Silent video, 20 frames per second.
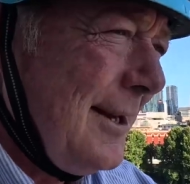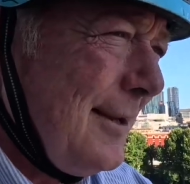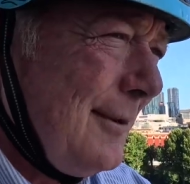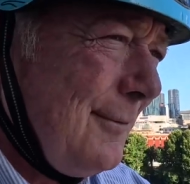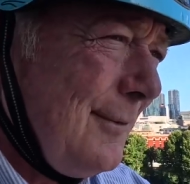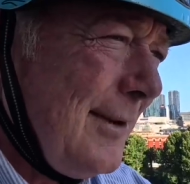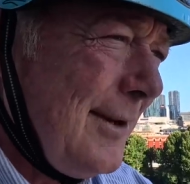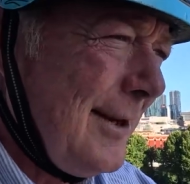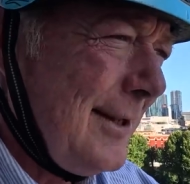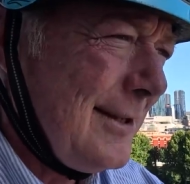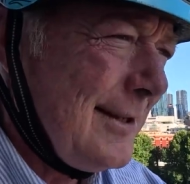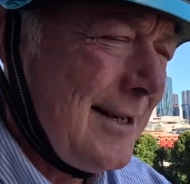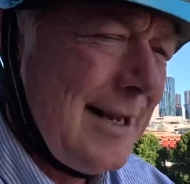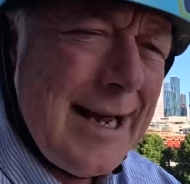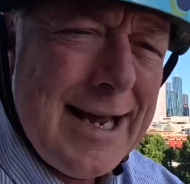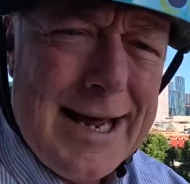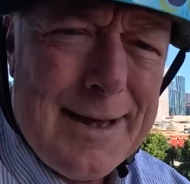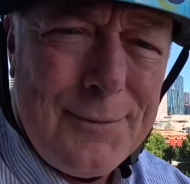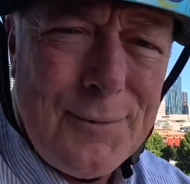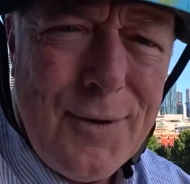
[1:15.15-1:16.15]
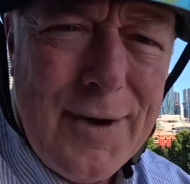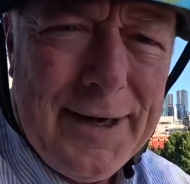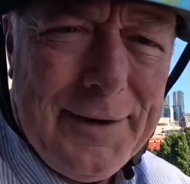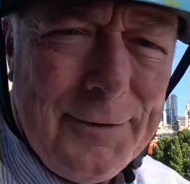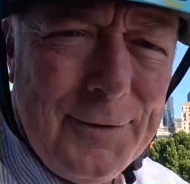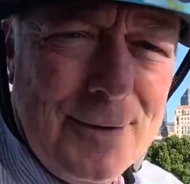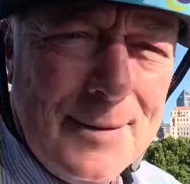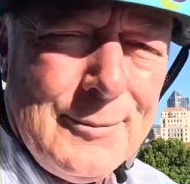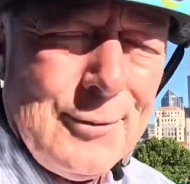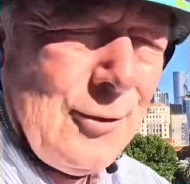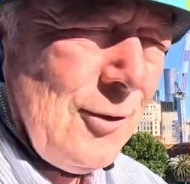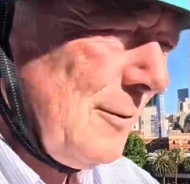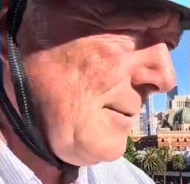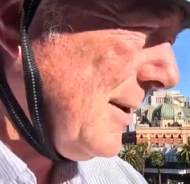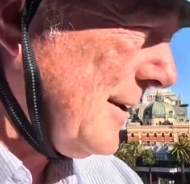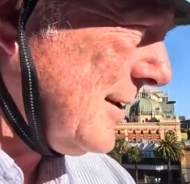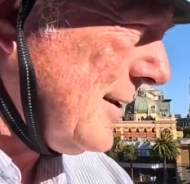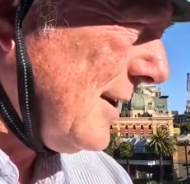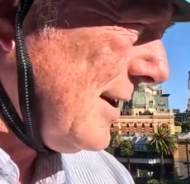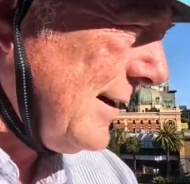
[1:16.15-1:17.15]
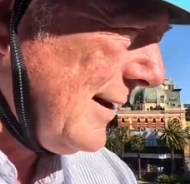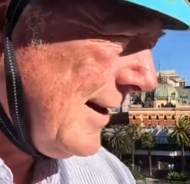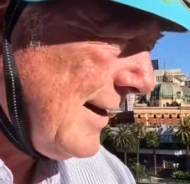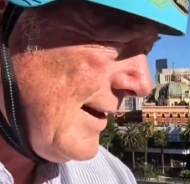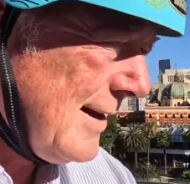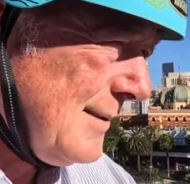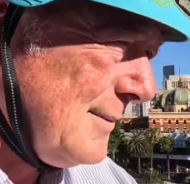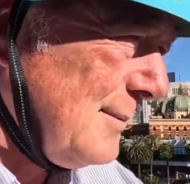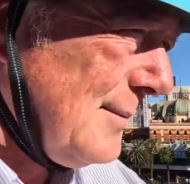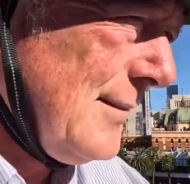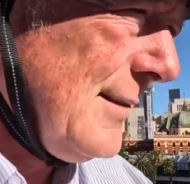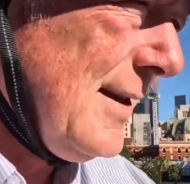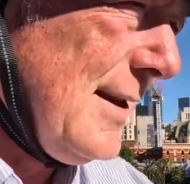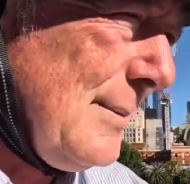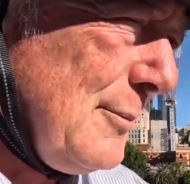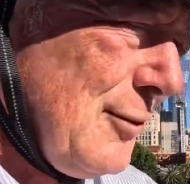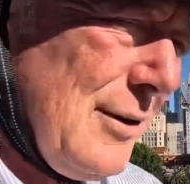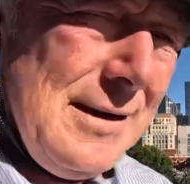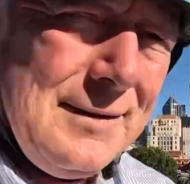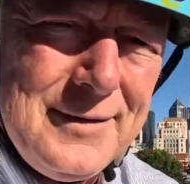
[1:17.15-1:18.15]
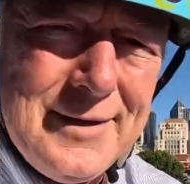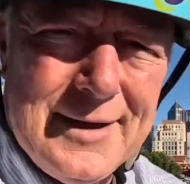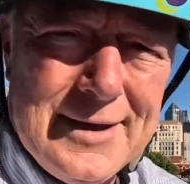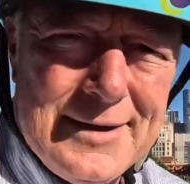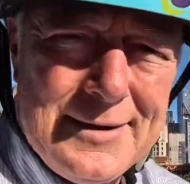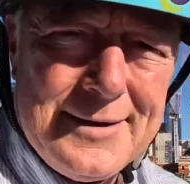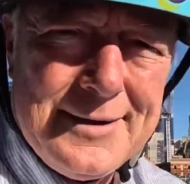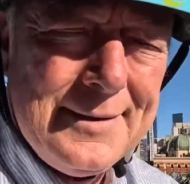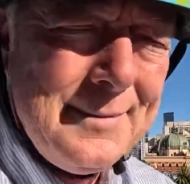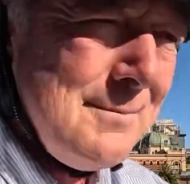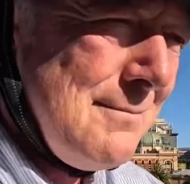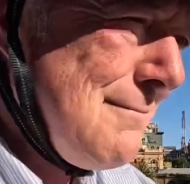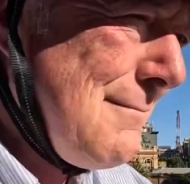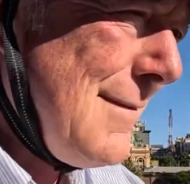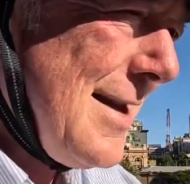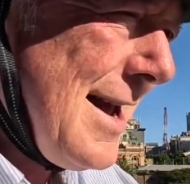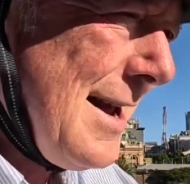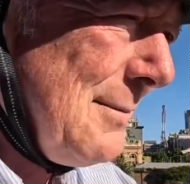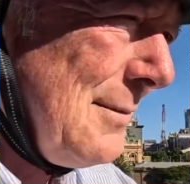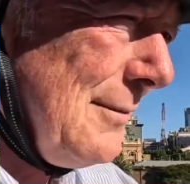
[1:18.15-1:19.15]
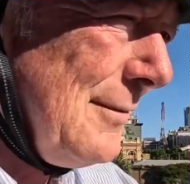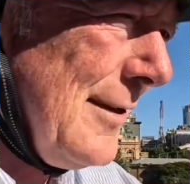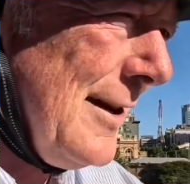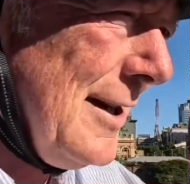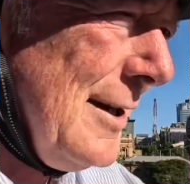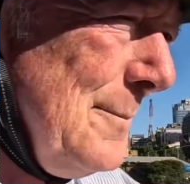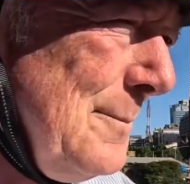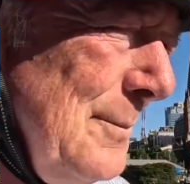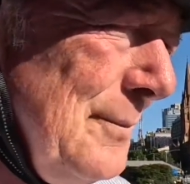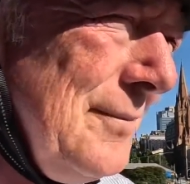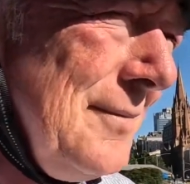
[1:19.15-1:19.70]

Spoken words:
with quite a few improvements on their previous Mamba Venom.